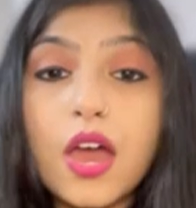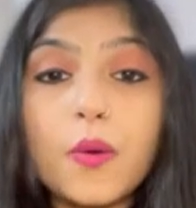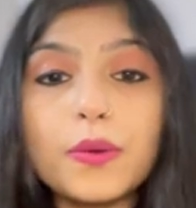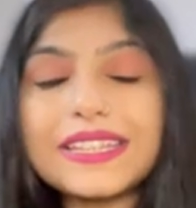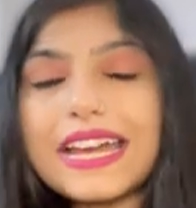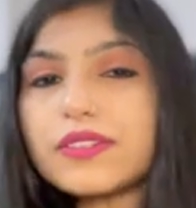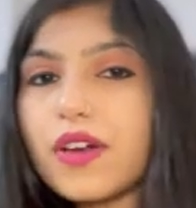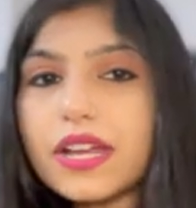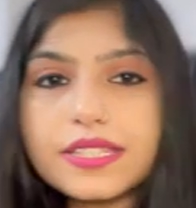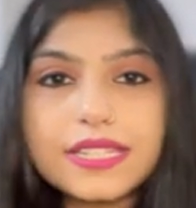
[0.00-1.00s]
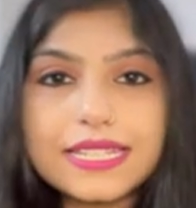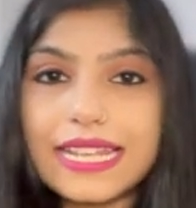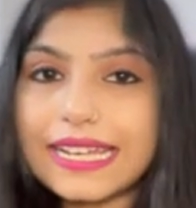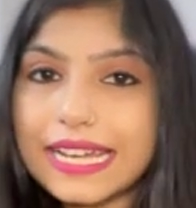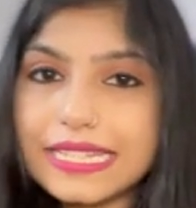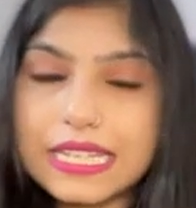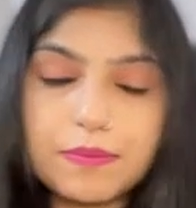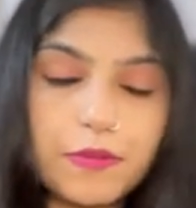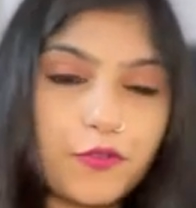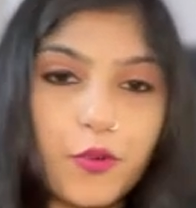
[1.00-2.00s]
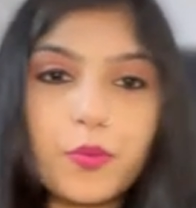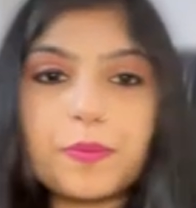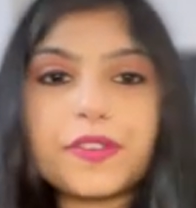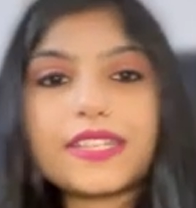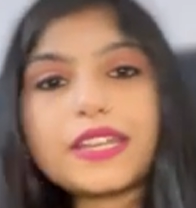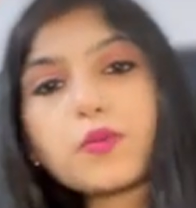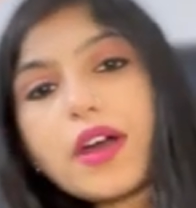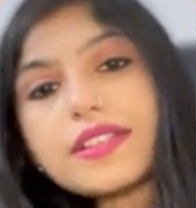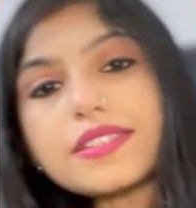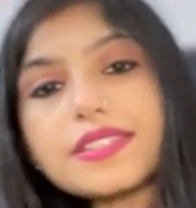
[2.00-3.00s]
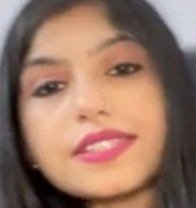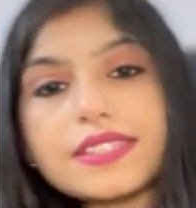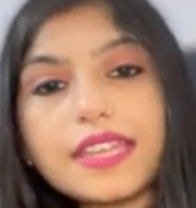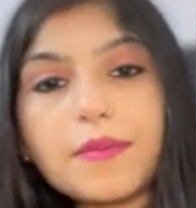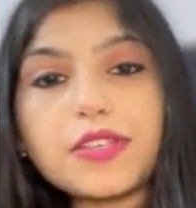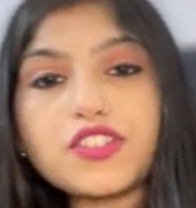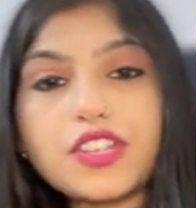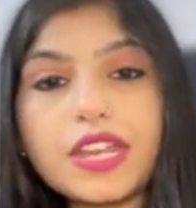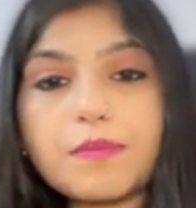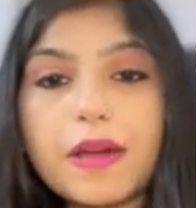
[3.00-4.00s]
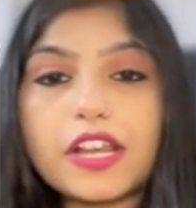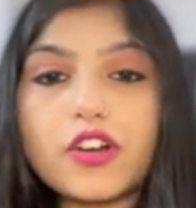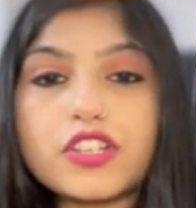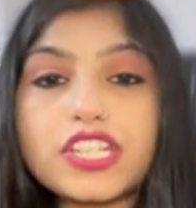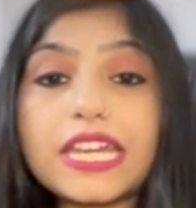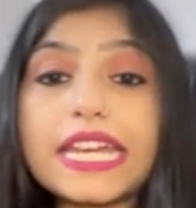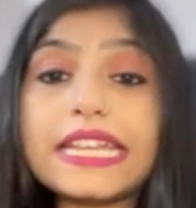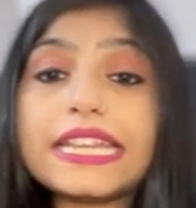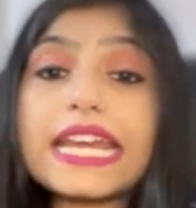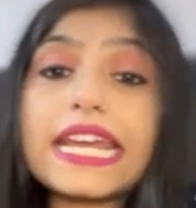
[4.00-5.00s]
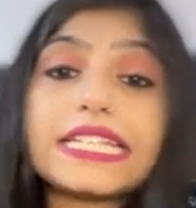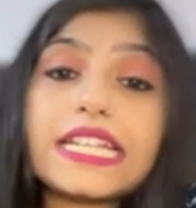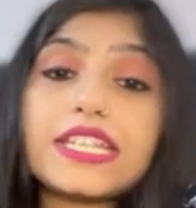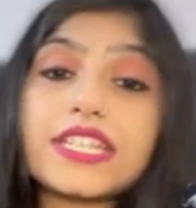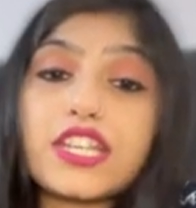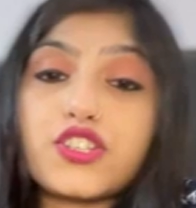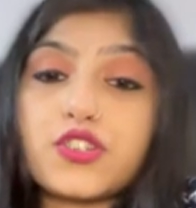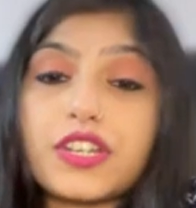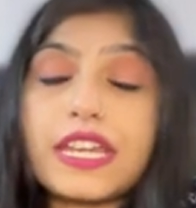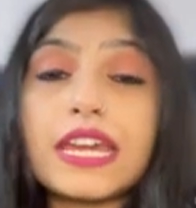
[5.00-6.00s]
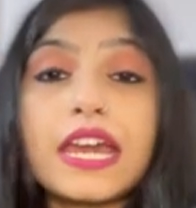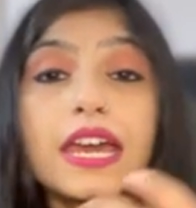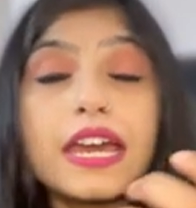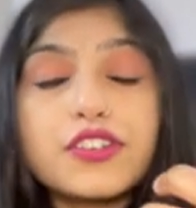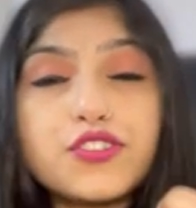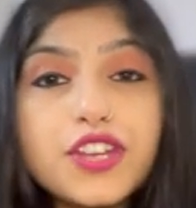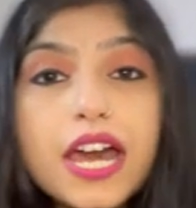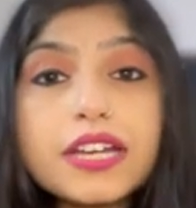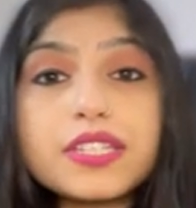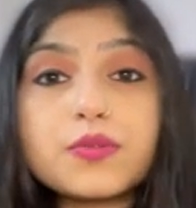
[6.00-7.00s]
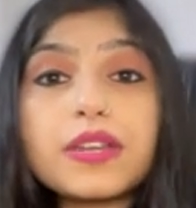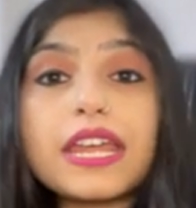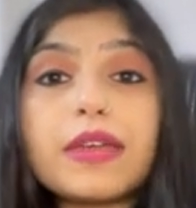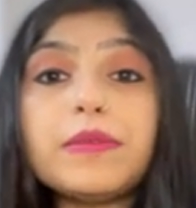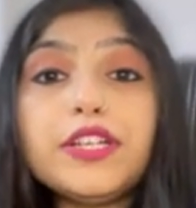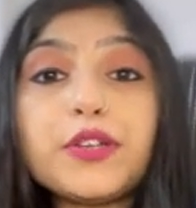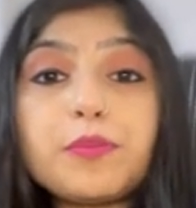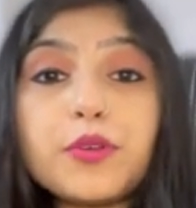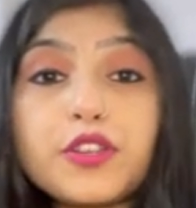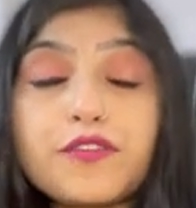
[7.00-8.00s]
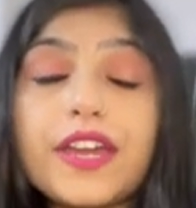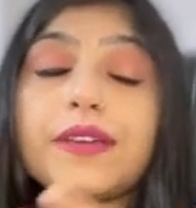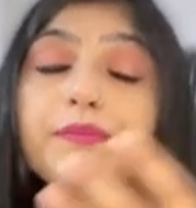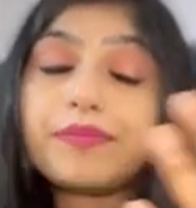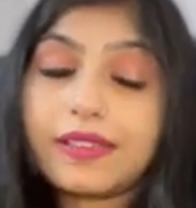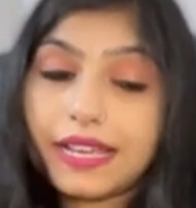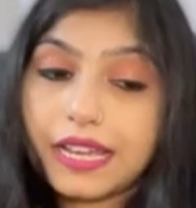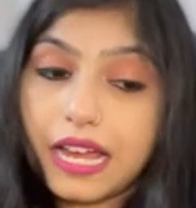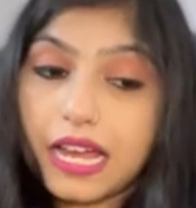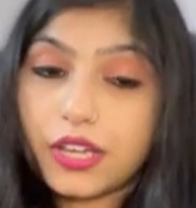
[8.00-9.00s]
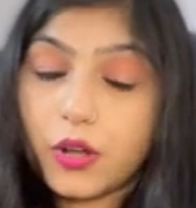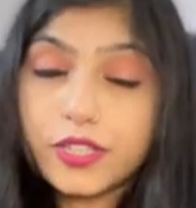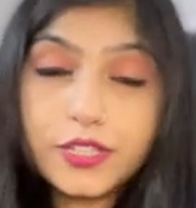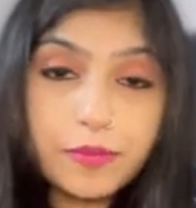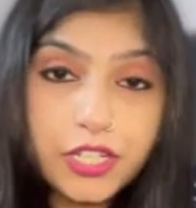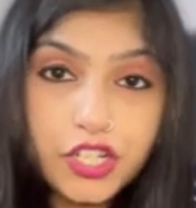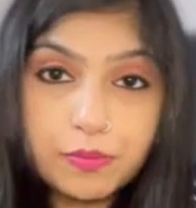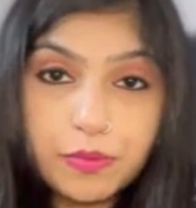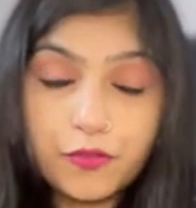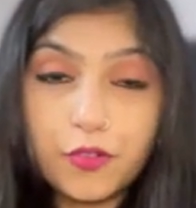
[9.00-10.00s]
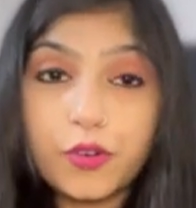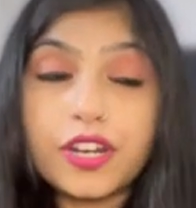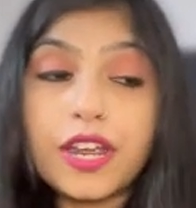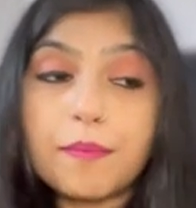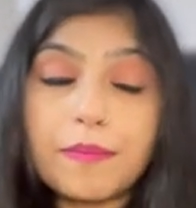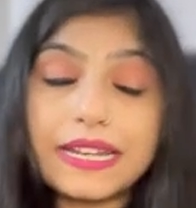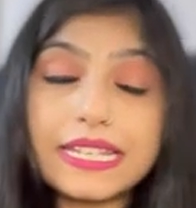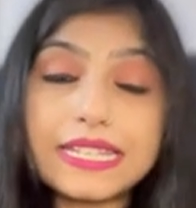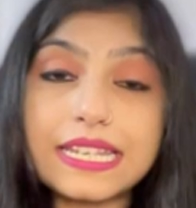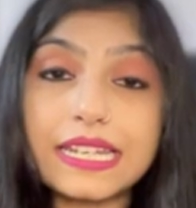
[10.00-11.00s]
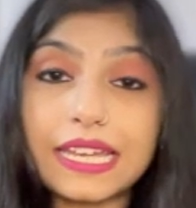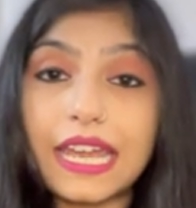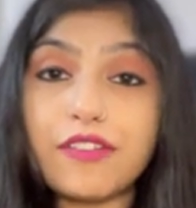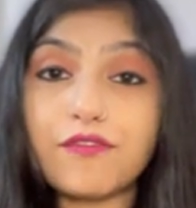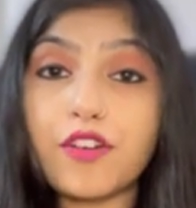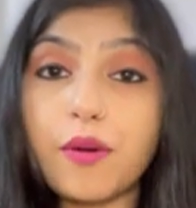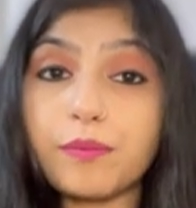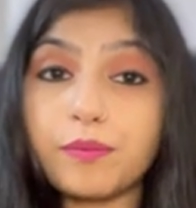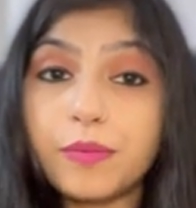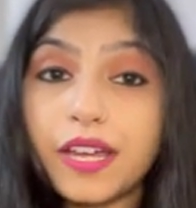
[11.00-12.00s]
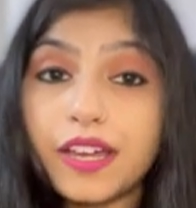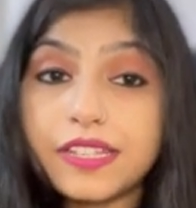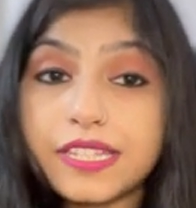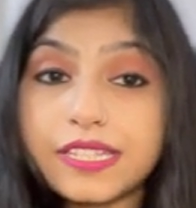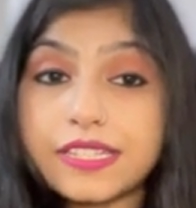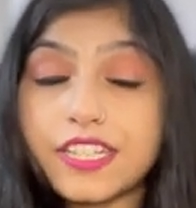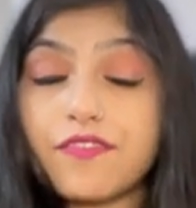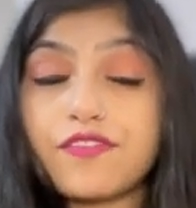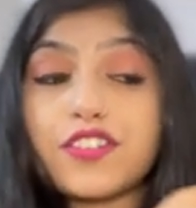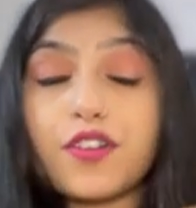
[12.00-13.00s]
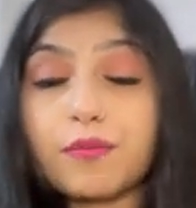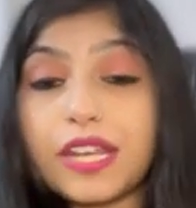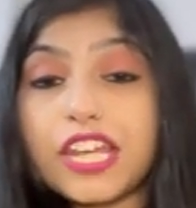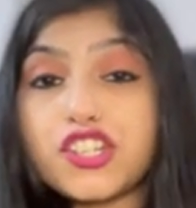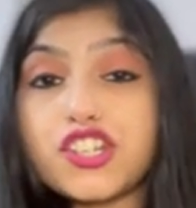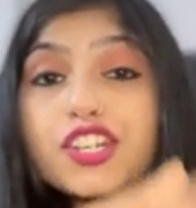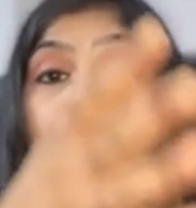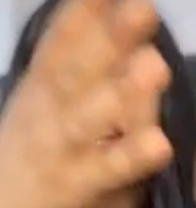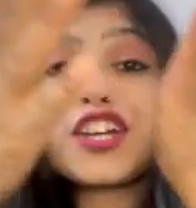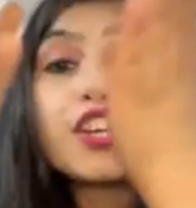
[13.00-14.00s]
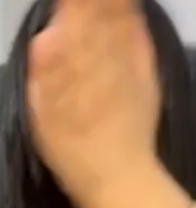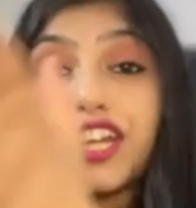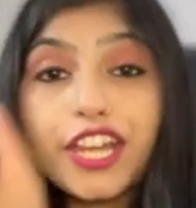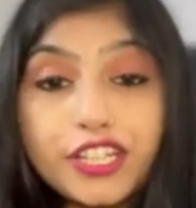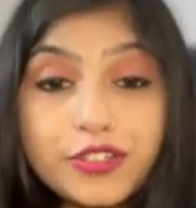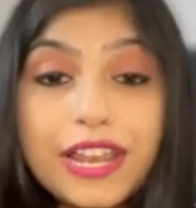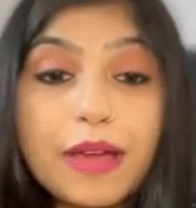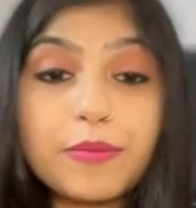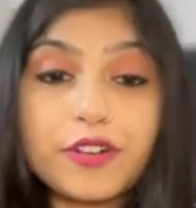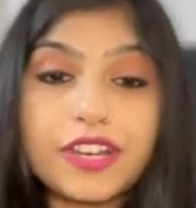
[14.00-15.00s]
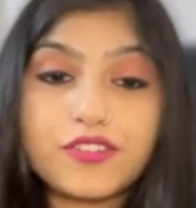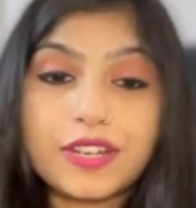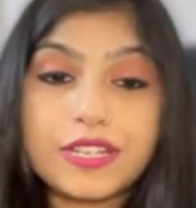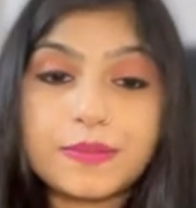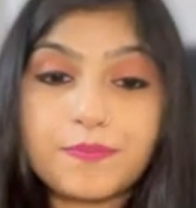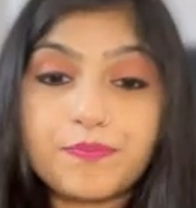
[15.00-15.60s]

With advances, like I said before, with advances in chemistry and biology in the 18th century, drugs were able to purify. Like I also mentioned before, medicine shifted from nature into laboratories.